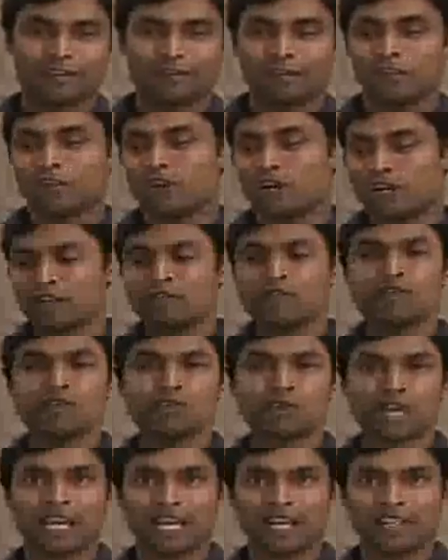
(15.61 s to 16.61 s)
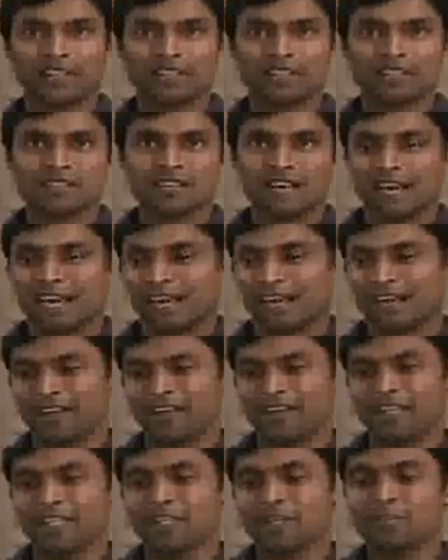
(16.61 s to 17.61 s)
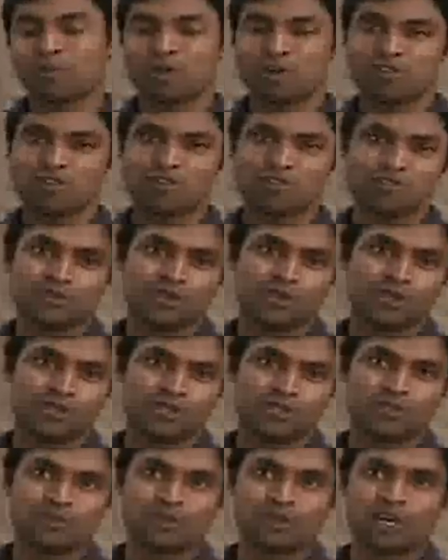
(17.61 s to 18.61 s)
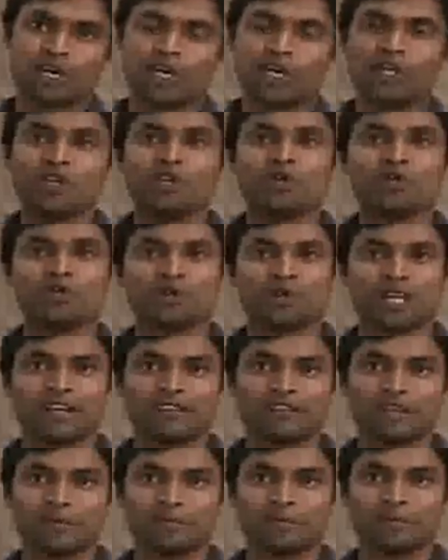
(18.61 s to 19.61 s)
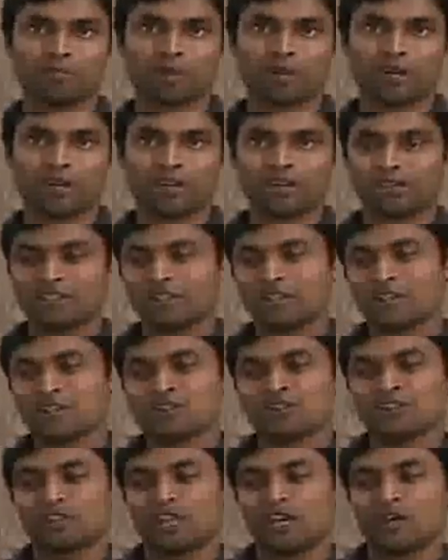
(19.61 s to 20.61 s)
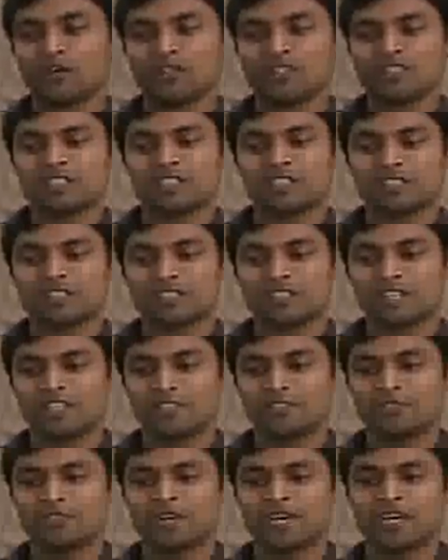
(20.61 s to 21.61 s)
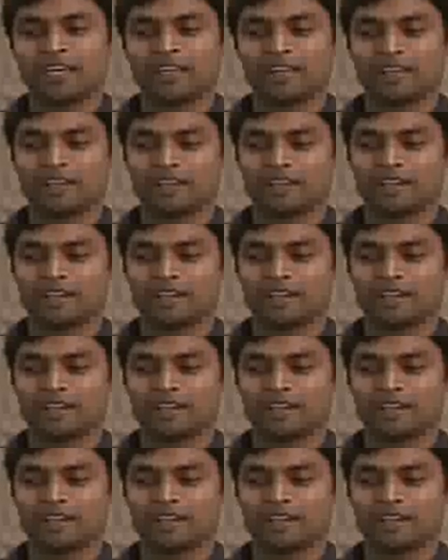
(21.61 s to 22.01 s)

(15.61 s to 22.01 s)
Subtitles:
We got a few clients, and in the process we also continued to develop the product. So now it's in a stage where